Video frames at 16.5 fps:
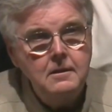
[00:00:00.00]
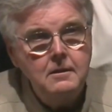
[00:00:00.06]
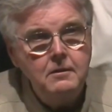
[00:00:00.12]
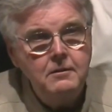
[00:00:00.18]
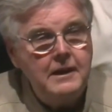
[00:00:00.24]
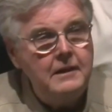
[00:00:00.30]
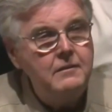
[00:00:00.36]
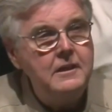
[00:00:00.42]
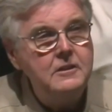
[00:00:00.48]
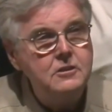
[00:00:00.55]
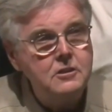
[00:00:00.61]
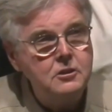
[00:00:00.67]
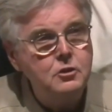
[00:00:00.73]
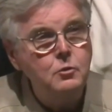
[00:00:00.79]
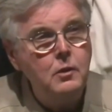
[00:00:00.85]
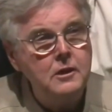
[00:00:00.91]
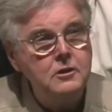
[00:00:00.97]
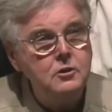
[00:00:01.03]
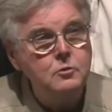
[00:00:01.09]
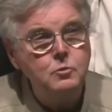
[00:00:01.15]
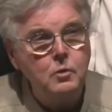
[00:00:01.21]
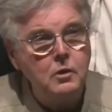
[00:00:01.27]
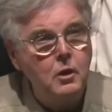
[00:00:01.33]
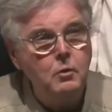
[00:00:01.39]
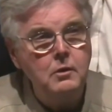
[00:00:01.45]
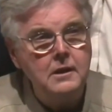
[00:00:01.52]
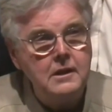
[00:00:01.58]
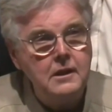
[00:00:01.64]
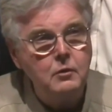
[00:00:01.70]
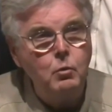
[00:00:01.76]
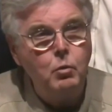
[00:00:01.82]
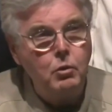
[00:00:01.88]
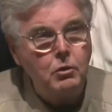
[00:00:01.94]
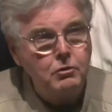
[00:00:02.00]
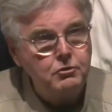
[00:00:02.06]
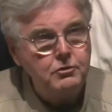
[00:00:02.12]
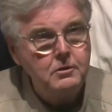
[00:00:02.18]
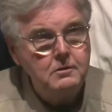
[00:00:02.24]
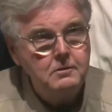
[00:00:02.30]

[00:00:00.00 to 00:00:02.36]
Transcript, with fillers: then these situations will only get worse